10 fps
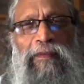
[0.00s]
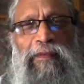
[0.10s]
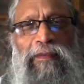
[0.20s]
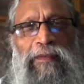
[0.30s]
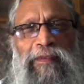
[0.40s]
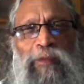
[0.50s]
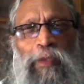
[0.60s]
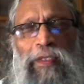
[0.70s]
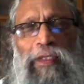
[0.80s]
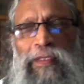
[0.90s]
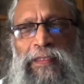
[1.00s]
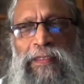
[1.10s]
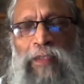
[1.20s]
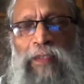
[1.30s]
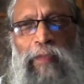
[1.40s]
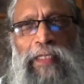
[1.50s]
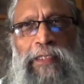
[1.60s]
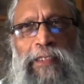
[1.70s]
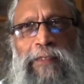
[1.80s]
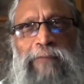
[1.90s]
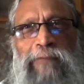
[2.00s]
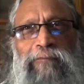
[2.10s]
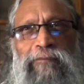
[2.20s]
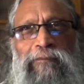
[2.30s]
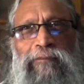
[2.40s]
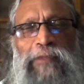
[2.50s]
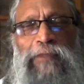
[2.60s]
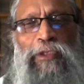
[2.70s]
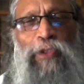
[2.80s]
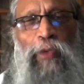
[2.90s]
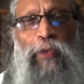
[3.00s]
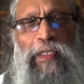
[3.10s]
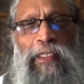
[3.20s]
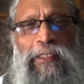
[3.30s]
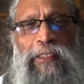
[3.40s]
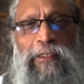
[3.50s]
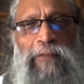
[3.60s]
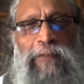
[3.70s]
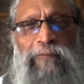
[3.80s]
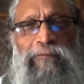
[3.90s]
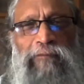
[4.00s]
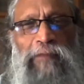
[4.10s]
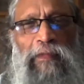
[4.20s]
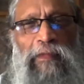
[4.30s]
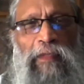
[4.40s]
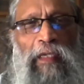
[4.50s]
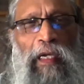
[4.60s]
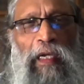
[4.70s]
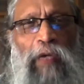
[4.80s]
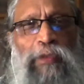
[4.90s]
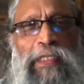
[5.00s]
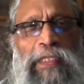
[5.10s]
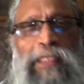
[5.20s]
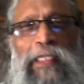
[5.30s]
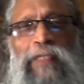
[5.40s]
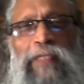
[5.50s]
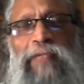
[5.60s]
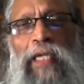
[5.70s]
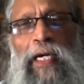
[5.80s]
The world is always showing us how settled we are.